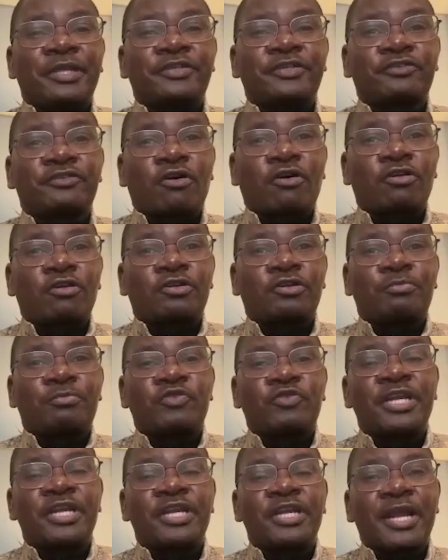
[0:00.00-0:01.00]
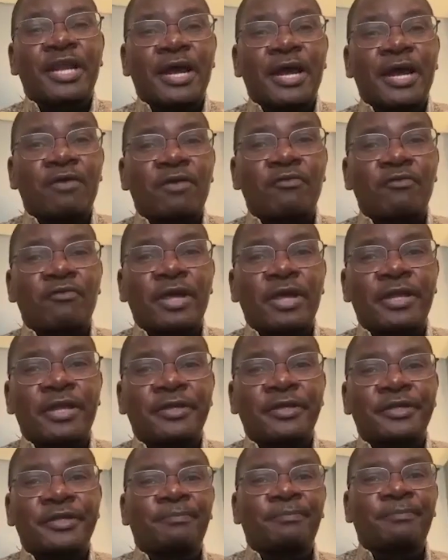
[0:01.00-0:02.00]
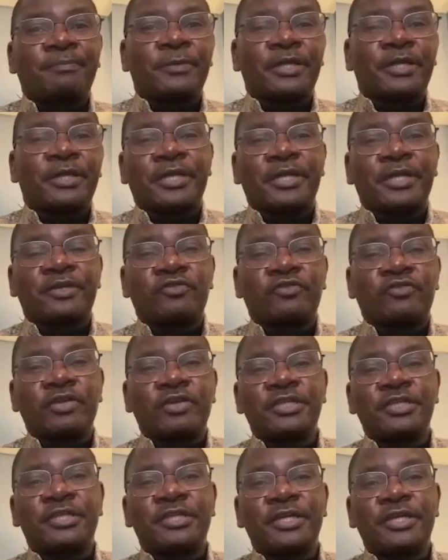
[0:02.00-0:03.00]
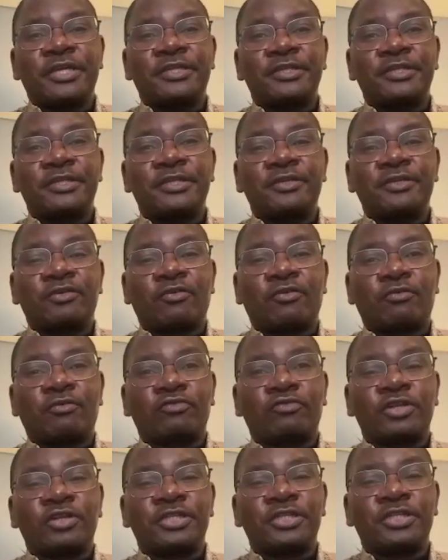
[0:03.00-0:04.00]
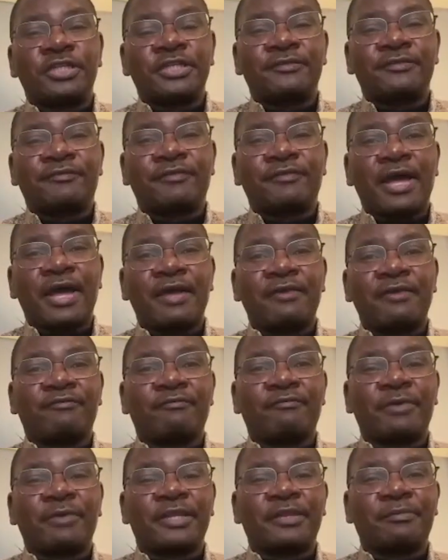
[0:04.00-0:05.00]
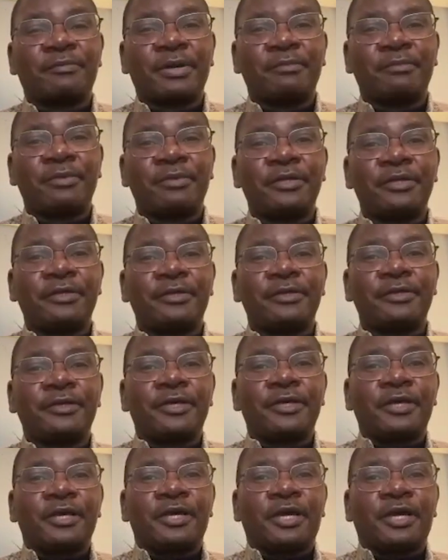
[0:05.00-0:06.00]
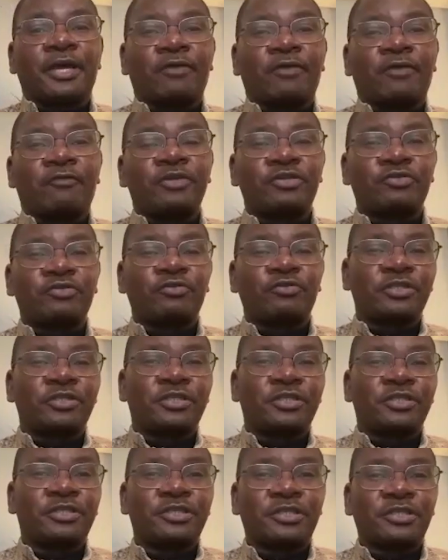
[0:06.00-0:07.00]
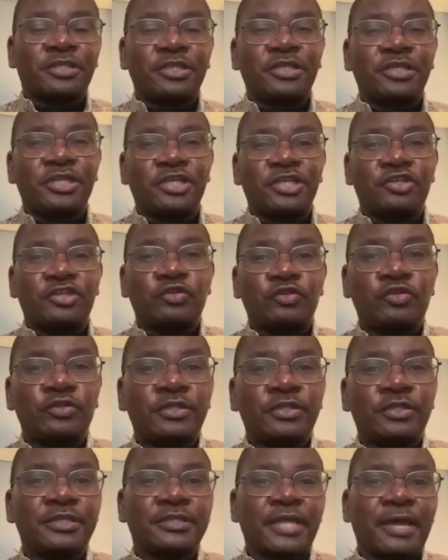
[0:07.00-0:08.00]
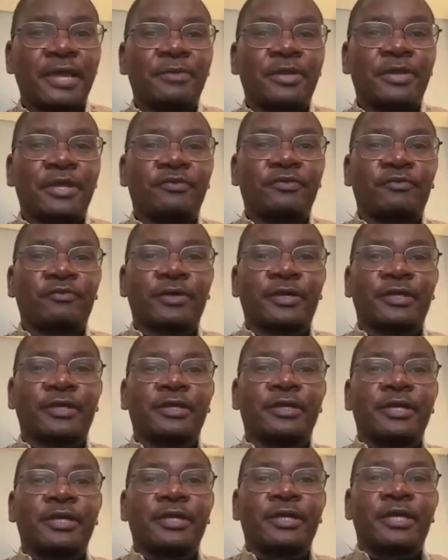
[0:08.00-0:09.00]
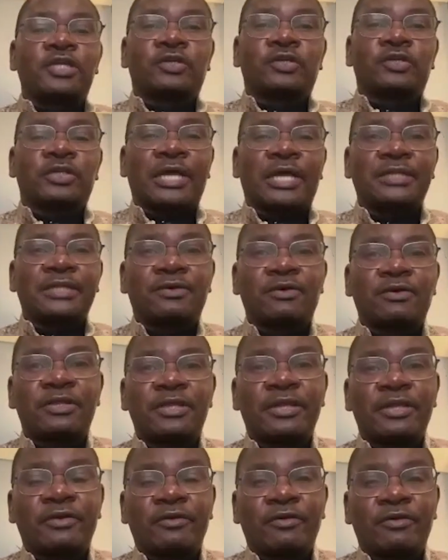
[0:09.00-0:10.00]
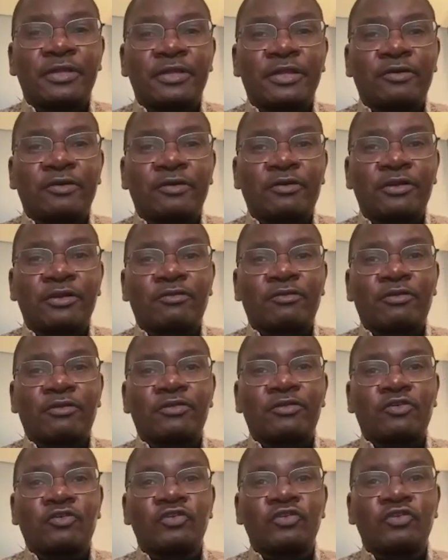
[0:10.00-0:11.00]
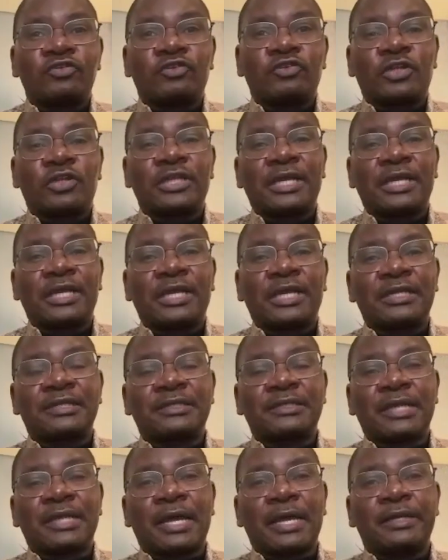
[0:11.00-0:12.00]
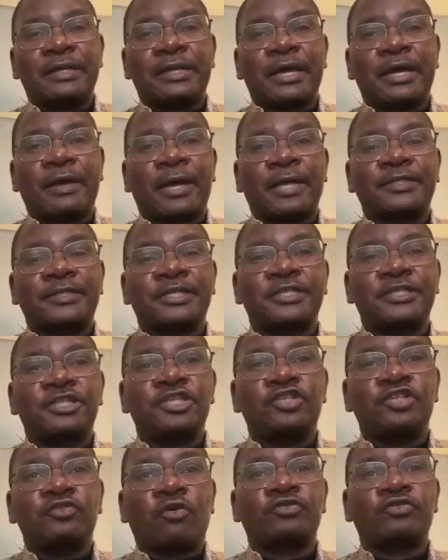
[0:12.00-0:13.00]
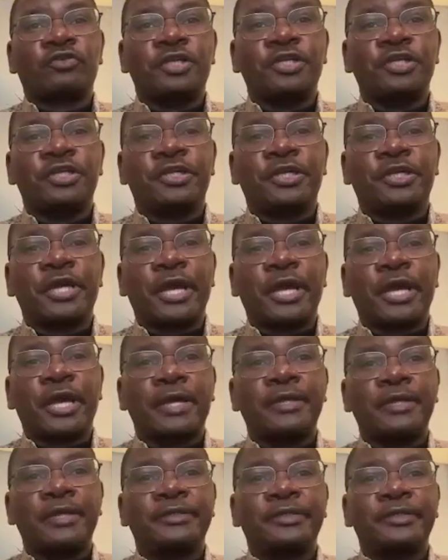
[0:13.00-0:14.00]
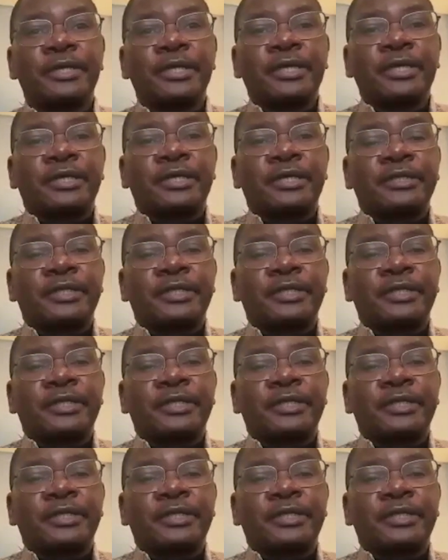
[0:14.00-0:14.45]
installed between now and 2030 or 2035 by the public, which will still need to use the same network. So that's on the on those on that side. I just need to also indicate